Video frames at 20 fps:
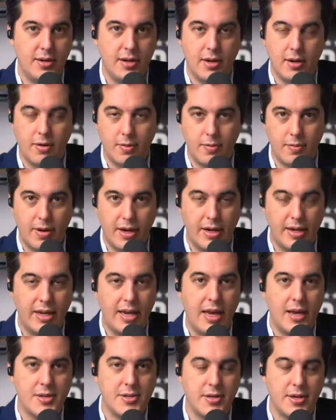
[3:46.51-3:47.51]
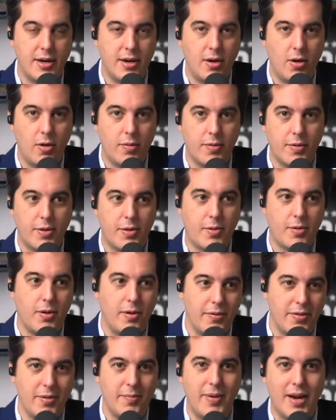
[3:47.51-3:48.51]
you know, engage in an overthrow
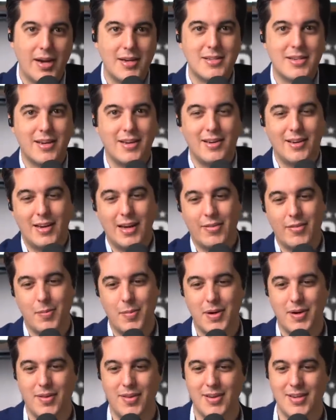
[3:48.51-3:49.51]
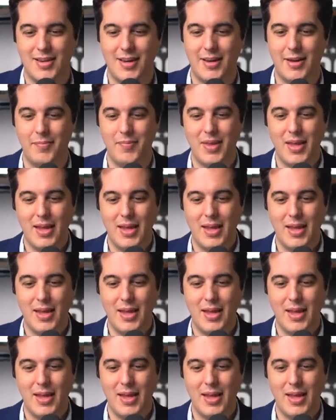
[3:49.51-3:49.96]
of the Mexican government at the time,